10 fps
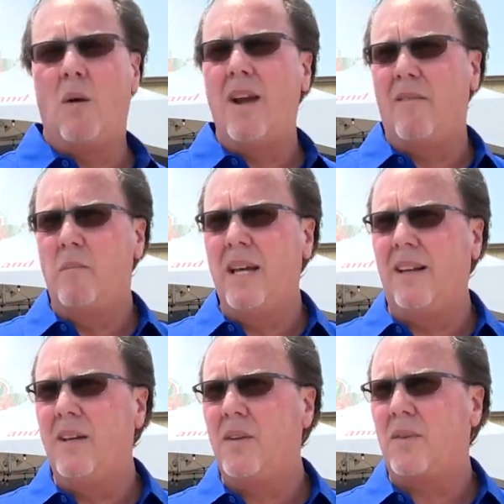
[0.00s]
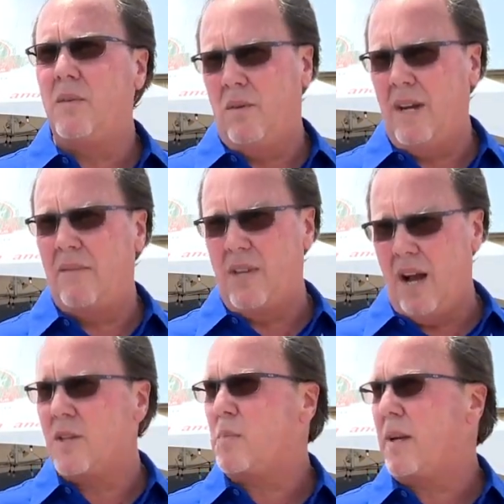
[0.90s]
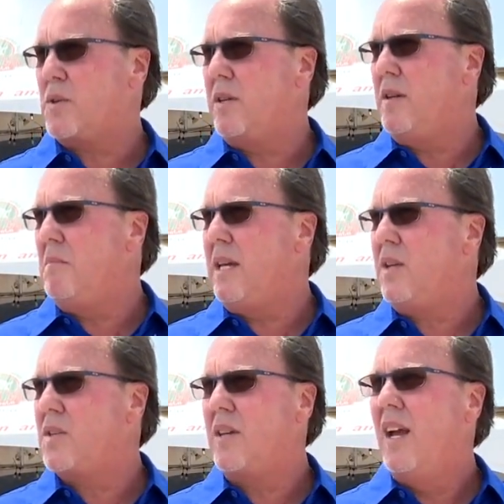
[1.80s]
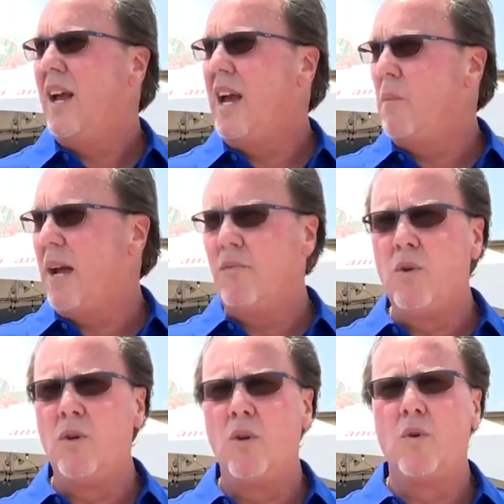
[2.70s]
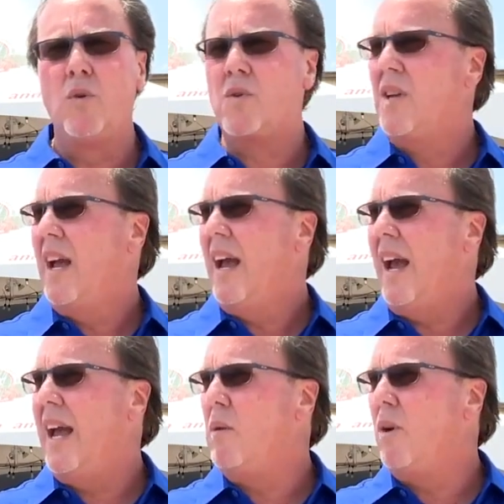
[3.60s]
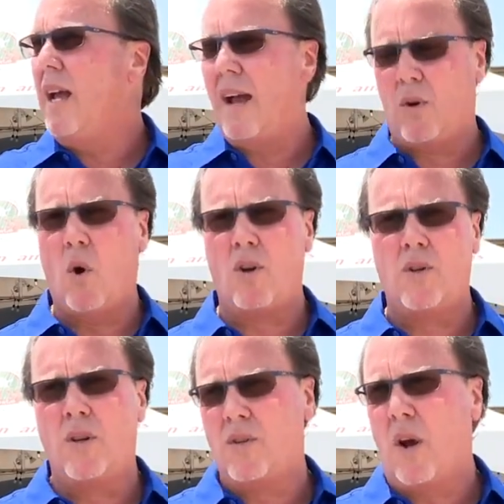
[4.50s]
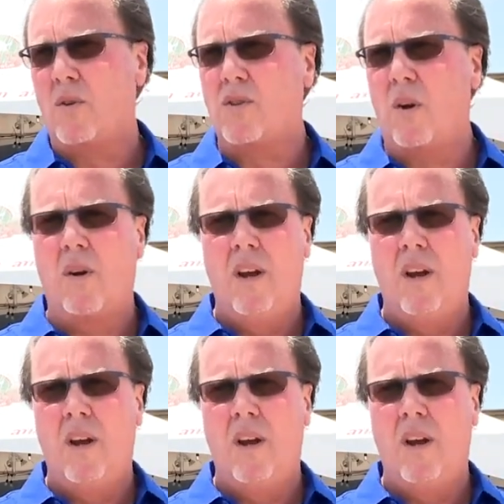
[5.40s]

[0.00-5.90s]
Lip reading: We have Billy's. We have Don Specialty Meats. And we have New News. And we have Cautioners also.